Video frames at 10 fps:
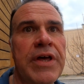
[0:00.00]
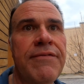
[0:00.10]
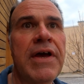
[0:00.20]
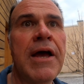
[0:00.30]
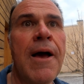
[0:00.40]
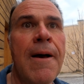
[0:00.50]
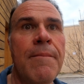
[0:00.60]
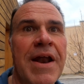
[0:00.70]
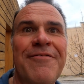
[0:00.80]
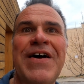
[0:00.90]
the evening,
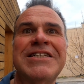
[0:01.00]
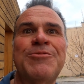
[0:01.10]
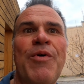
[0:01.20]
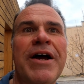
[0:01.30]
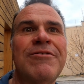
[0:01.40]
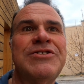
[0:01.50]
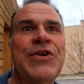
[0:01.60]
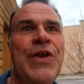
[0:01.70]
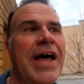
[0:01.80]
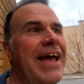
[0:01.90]
but I found some records
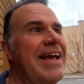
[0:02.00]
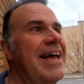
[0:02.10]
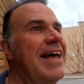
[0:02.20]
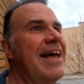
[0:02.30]
today